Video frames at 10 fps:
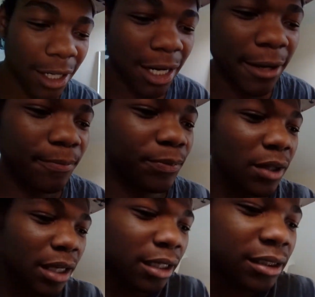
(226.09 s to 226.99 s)
Alright,
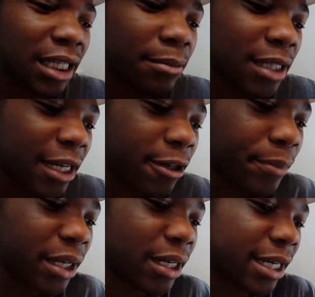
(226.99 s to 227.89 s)
seems like it would
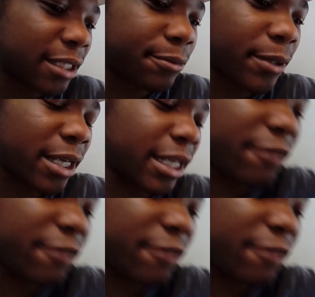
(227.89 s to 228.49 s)
be a nice thing.